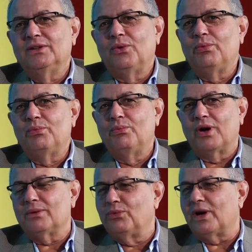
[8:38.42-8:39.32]

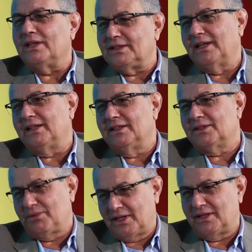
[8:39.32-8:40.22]
More and more I study
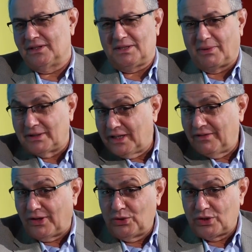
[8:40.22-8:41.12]
these questions about the
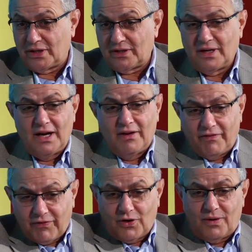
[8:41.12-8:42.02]
evolution
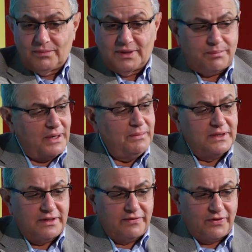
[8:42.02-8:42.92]
from the
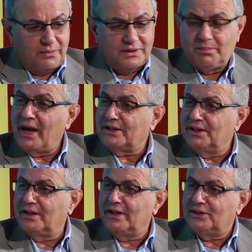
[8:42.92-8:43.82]
primitive, from the
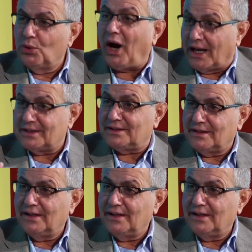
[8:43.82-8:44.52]
bacteria to us.